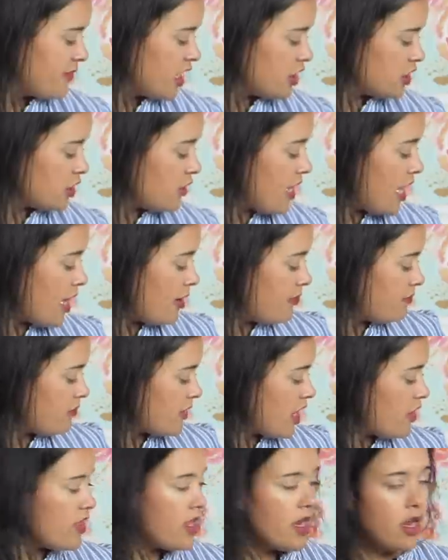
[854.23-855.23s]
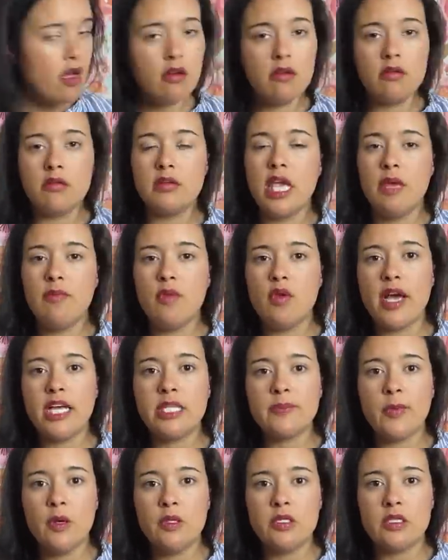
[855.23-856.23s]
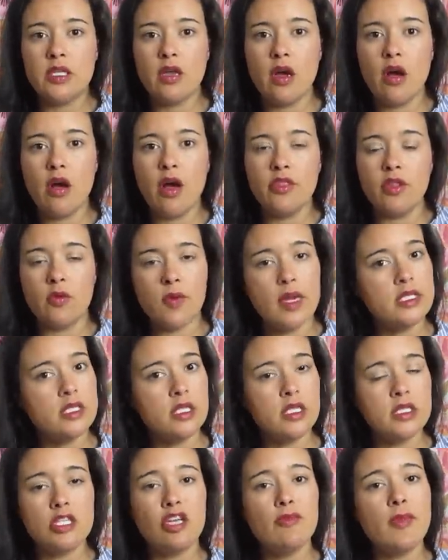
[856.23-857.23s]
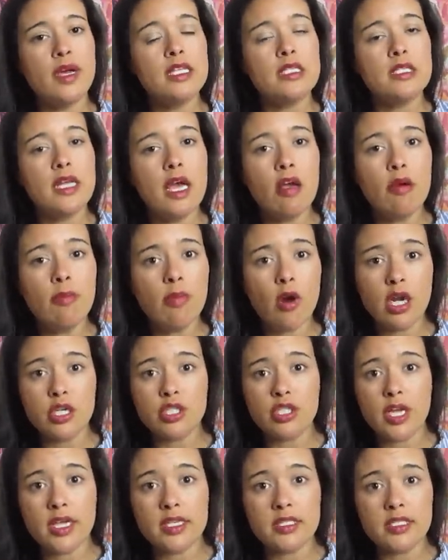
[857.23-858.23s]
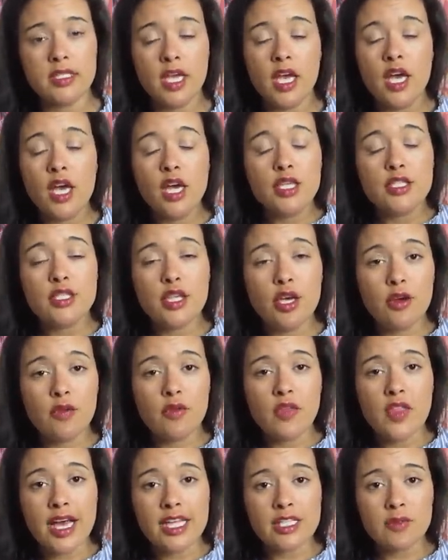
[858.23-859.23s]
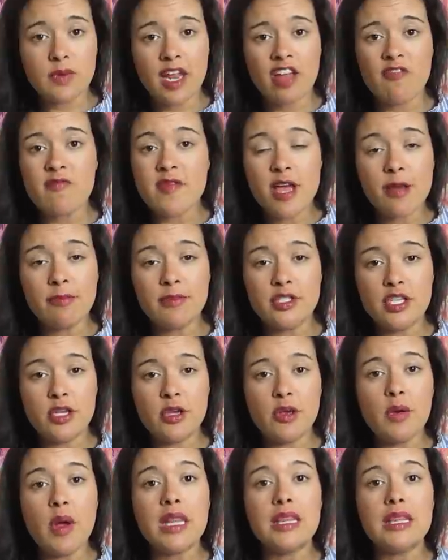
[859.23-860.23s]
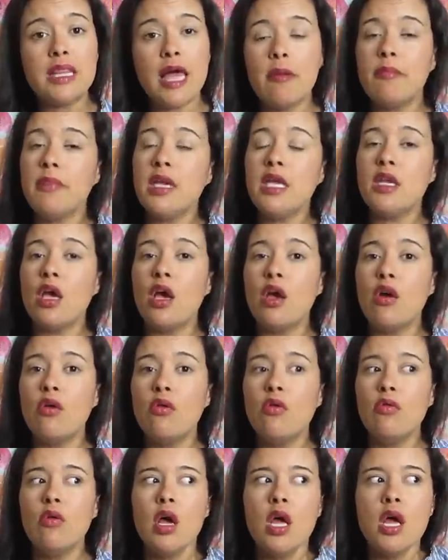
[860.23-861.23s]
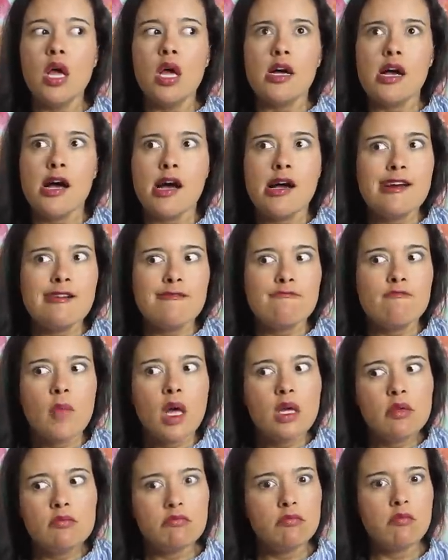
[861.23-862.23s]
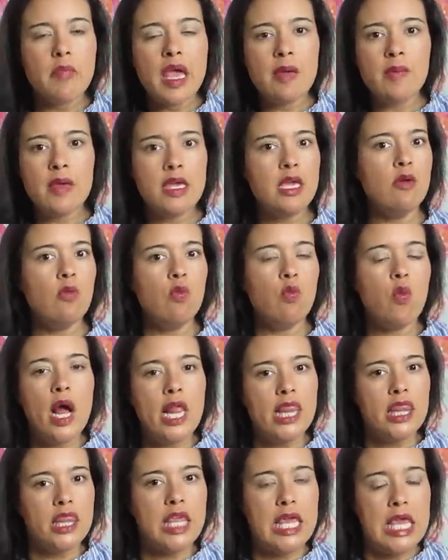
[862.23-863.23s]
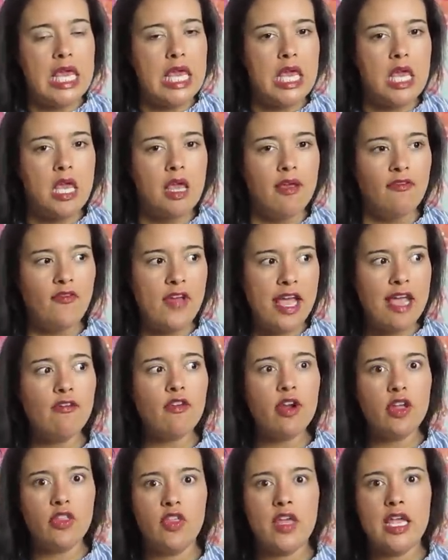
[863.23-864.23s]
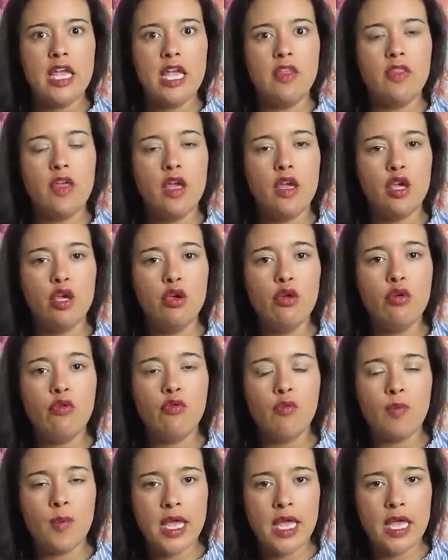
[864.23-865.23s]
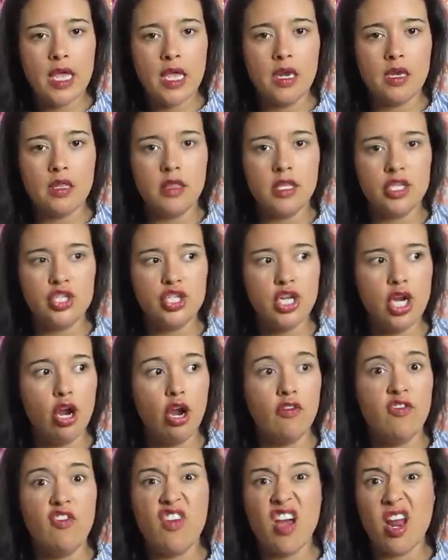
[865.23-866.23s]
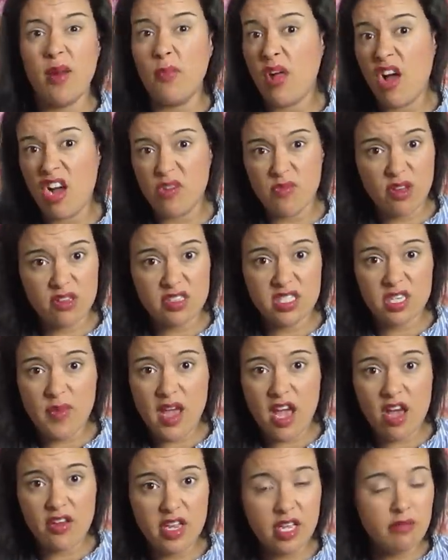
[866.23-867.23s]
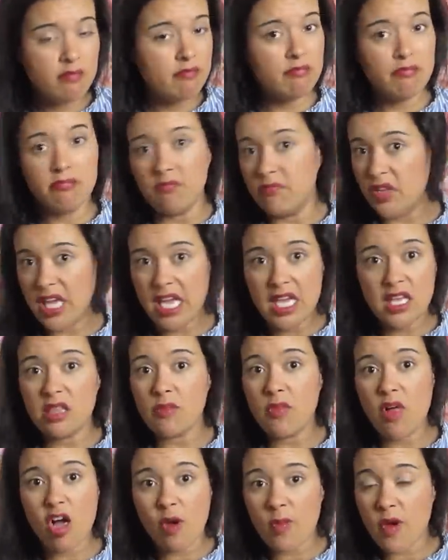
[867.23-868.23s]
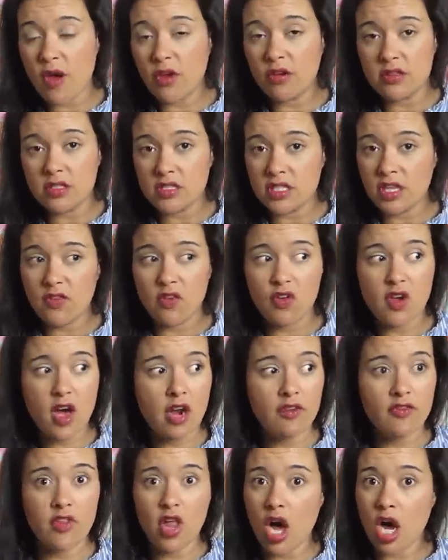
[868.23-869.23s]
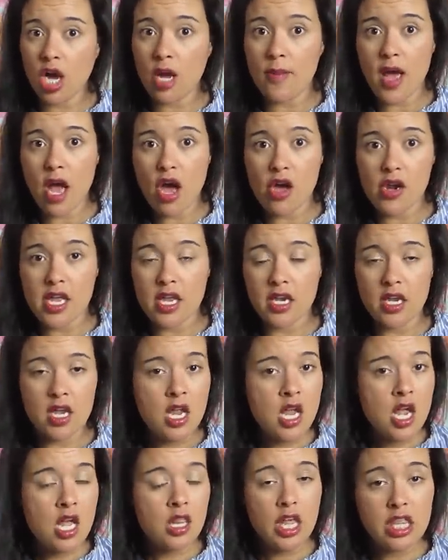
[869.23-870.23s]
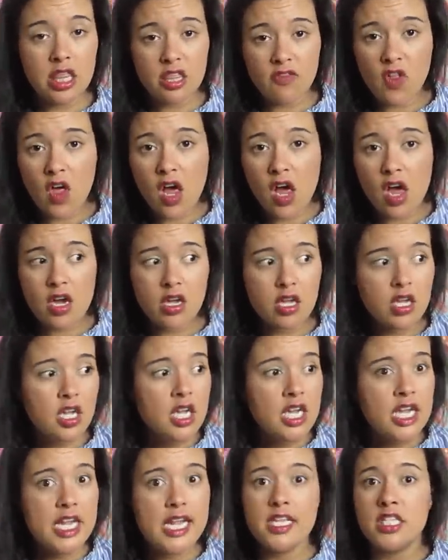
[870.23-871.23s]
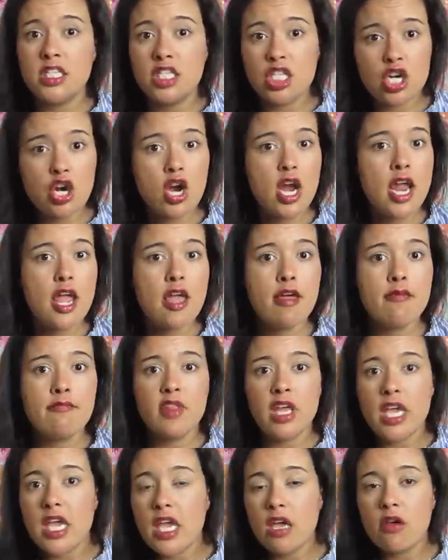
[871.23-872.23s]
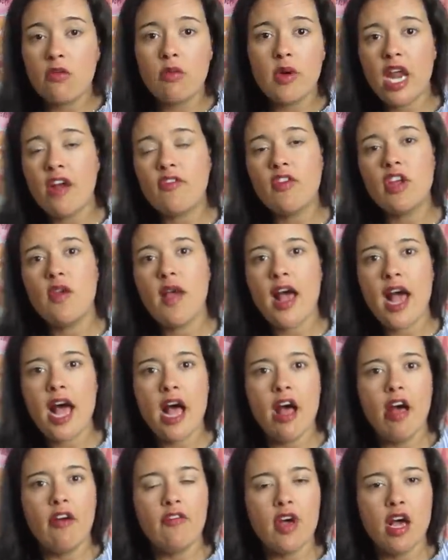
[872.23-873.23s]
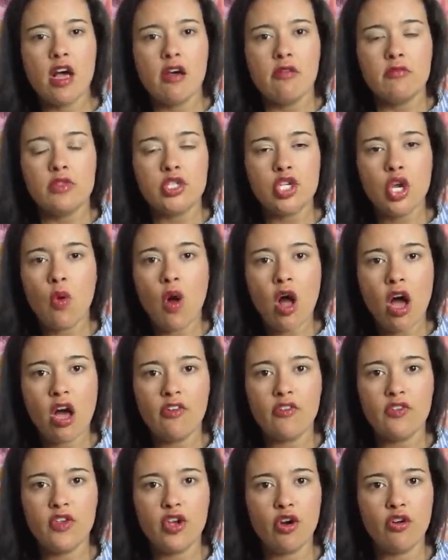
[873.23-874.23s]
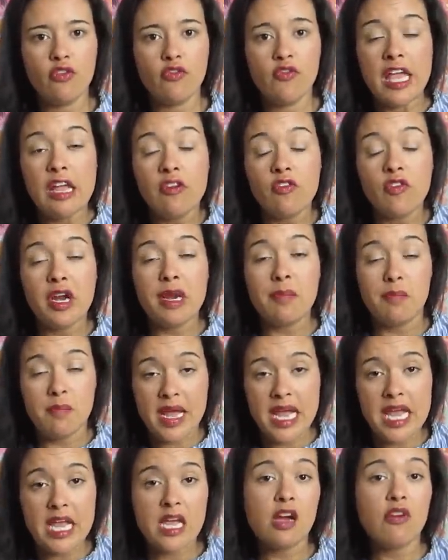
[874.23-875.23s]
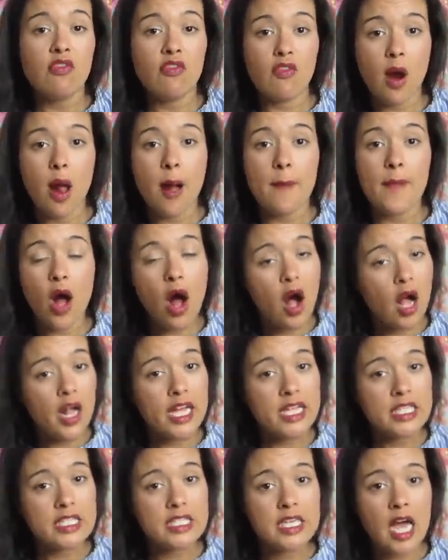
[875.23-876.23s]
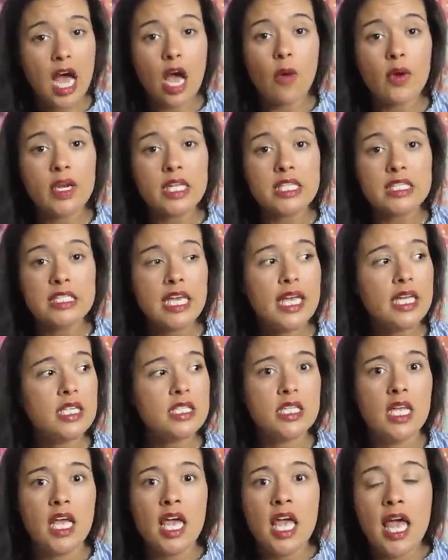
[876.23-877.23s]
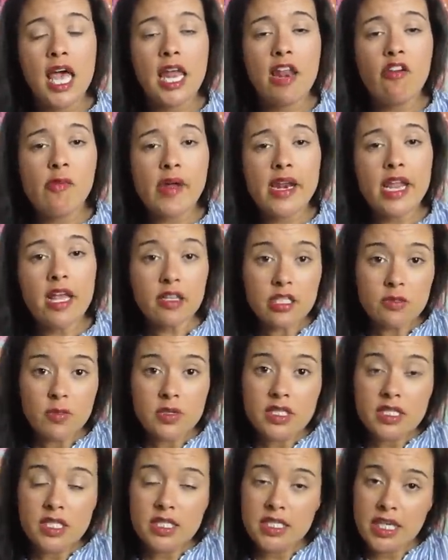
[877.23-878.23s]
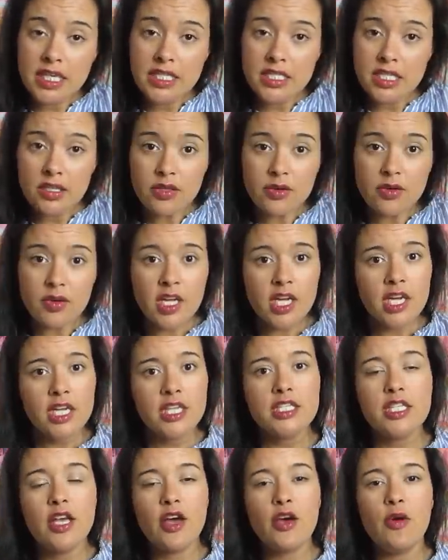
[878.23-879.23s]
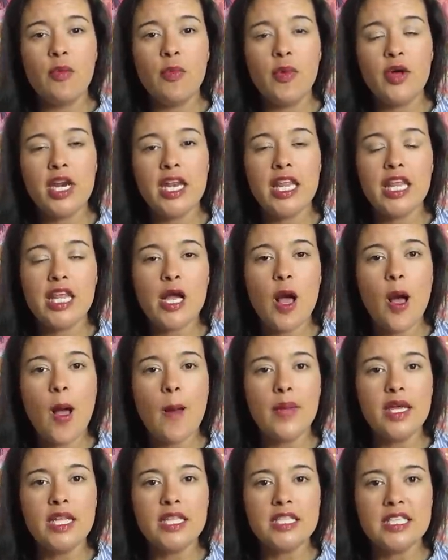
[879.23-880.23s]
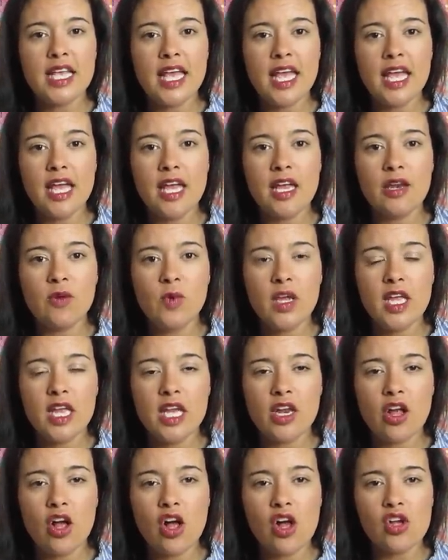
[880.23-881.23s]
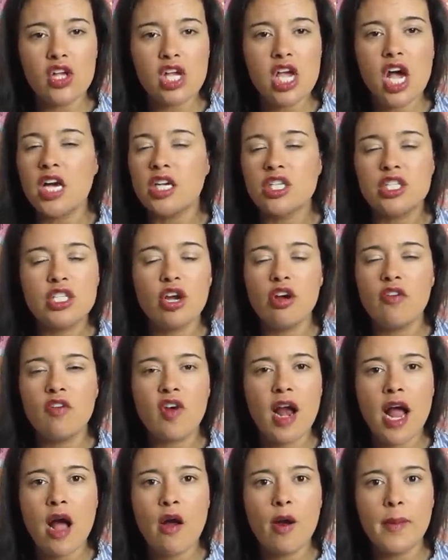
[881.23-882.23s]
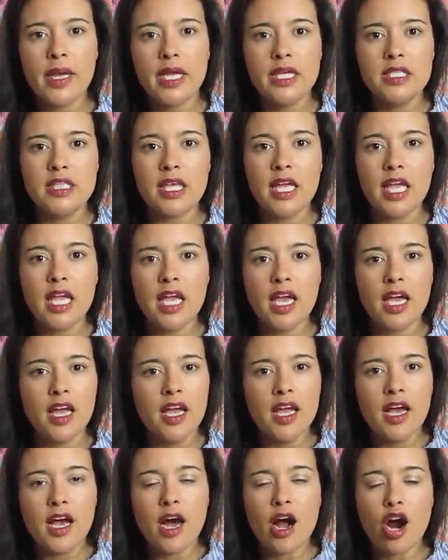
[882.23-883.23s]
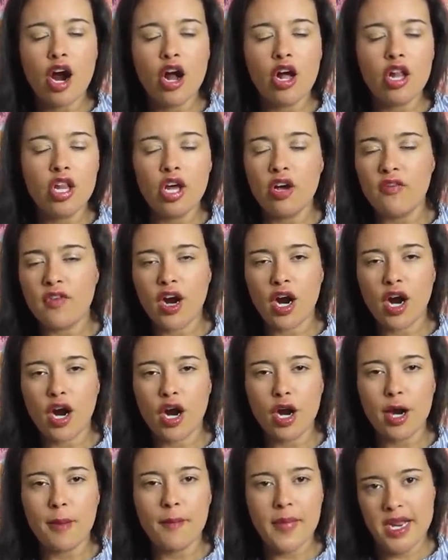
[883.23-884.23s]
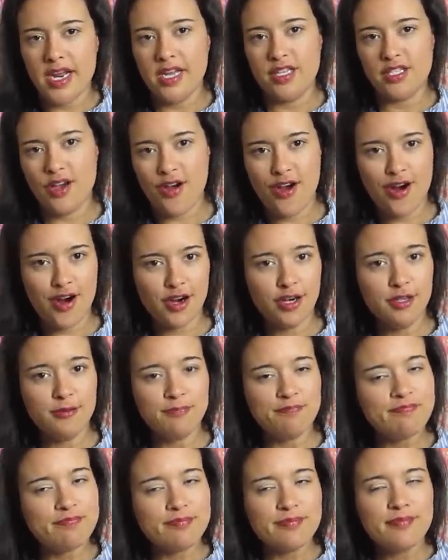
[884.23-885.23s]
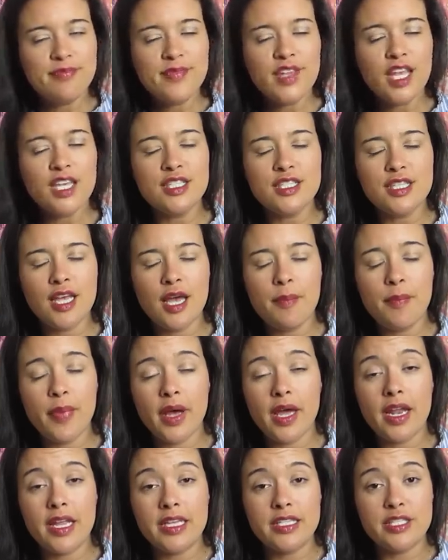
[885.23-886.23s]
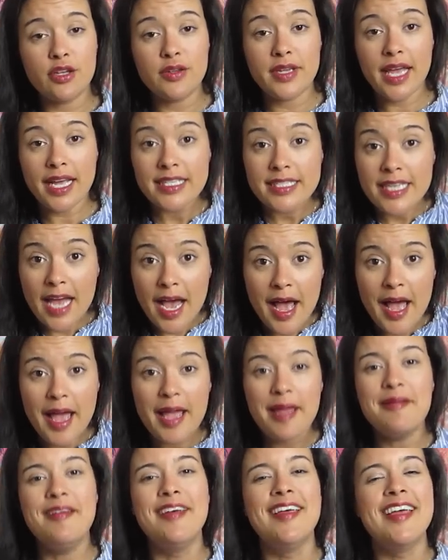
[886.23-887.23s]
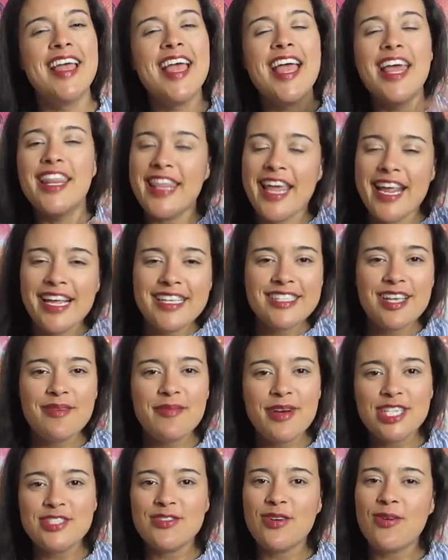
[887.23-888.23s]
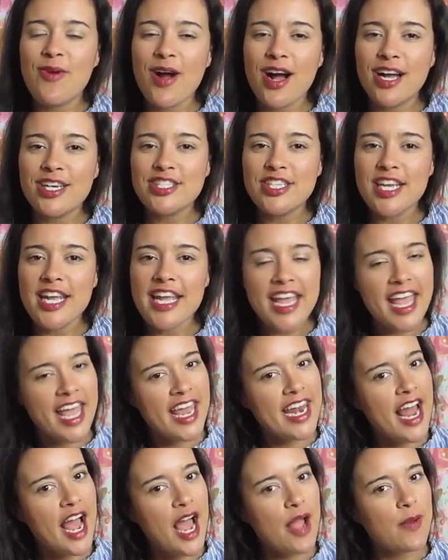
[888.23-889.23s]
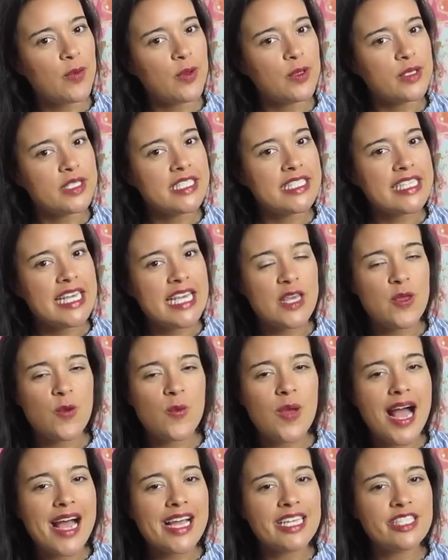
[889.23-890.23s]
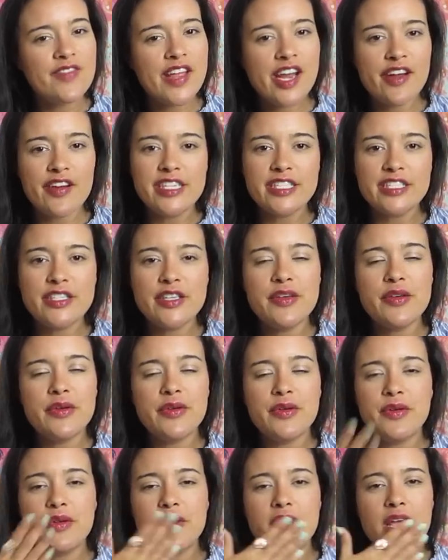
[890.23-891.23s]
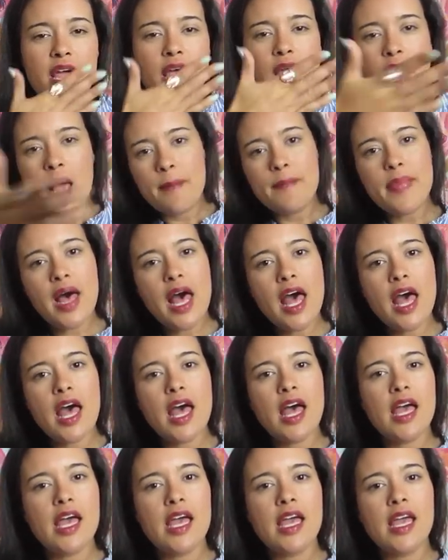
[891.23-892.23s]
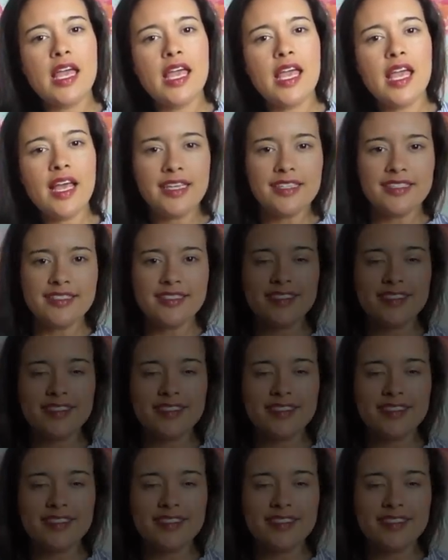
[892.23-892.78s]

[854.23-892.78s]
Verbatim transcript: So yeah, and then I'll keep you guys posted on the rest of the Sew My Style projects. So that's what I've been up to. Let me know maybe what the favorite thing that you've made this year. If you've got a blog post about it, link the blog post. If you've got a vlog about it, link the blog, Instagram link, whatever you have. Show off your favorite make from August. I want to see it, and everybody else wants to see it too. So put it in the comments, and we can all gush over how amazing all of our makes are. But until next time, thanks so much for watching, and I will see you guys very soon. Bye!